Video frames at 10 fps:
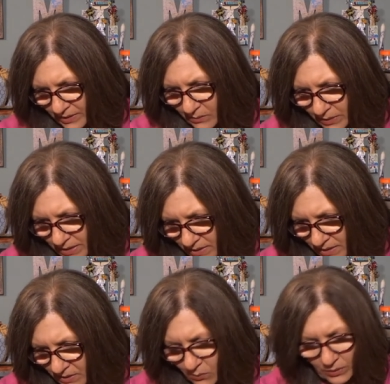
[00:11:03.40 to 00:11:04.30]
ounces. What is
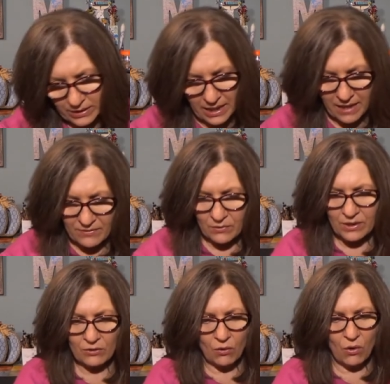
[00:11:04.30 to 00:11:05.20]
this? One and a half. So
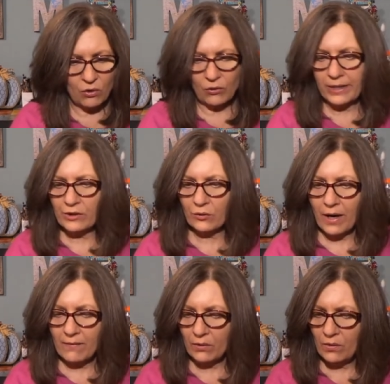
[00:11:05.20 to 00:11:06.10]
these are all great
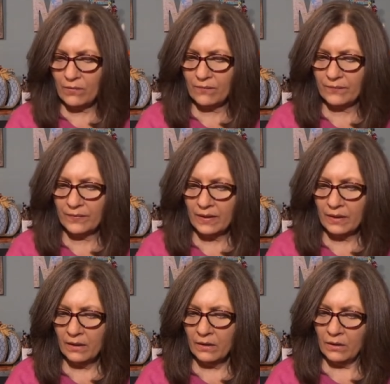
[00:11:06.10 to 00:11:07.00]
travel
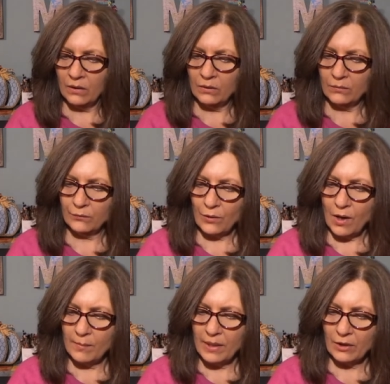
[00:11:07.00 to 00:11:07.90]

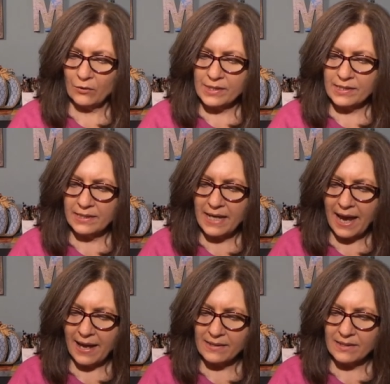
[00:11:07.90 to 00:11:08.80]
from Kristin
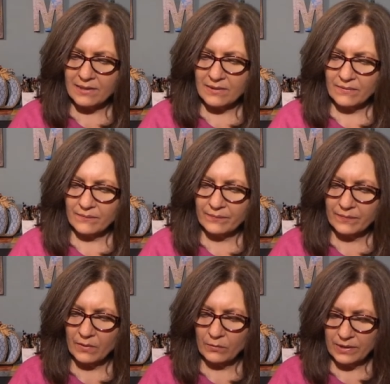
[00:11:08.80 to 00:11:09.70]
Ess.
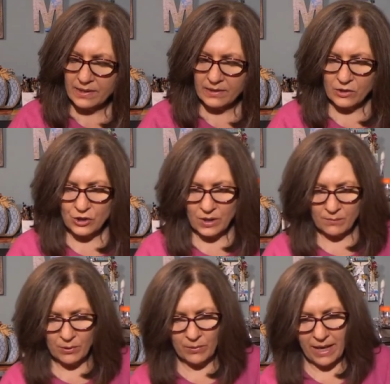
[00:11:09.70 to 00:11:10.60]
Oh, this is a
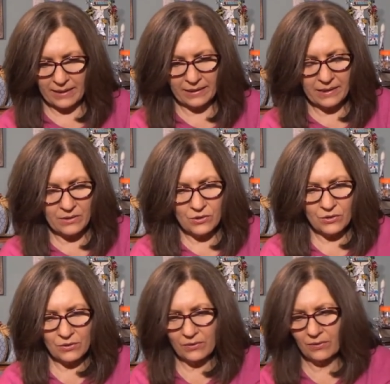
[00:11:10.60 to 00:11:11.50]
shampoo and a
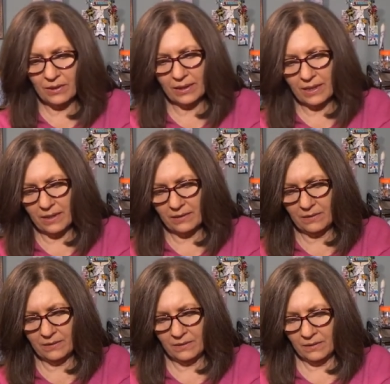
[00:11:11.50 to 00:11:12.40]
conditioner
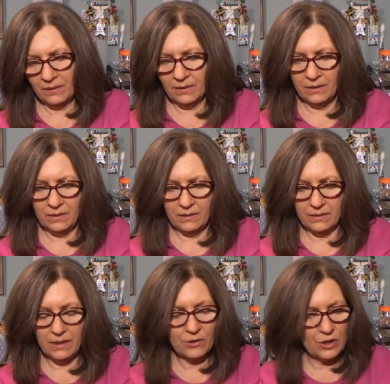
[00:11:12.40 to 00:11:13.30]
again.
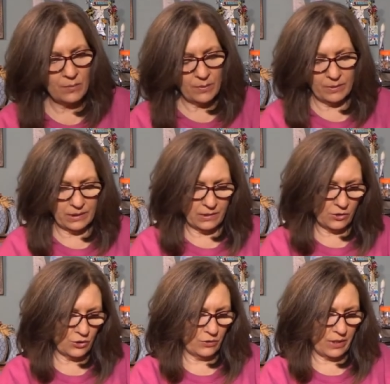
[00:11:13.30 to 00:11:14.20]
Yeah, shampoo and
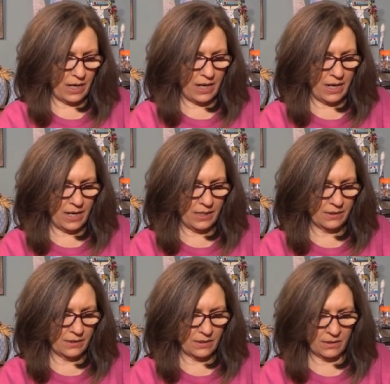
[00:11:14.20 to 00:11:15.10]
conditioner
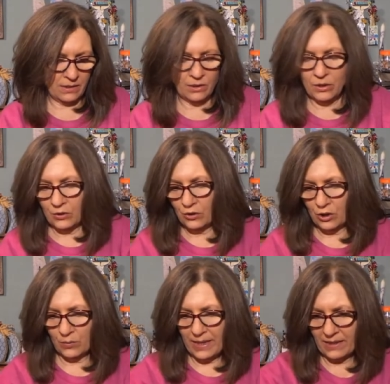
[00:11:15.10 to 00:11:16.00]
and
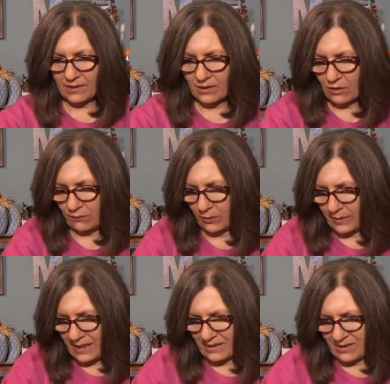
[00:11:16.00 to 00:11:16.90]
two ounce, two
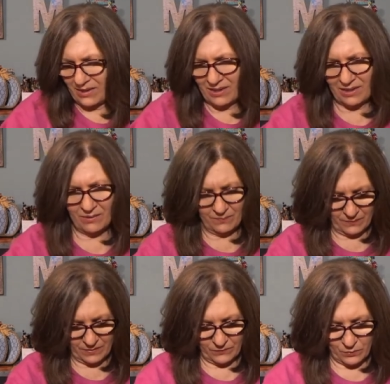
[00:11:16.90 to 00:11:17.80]
fluid ounces. So,
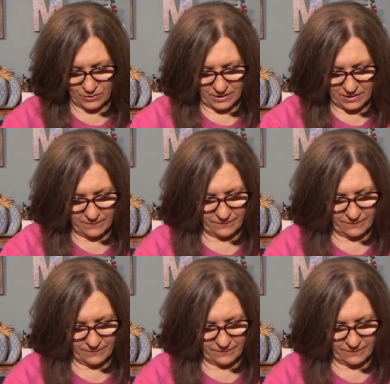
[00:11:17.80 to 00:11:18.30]
of course, I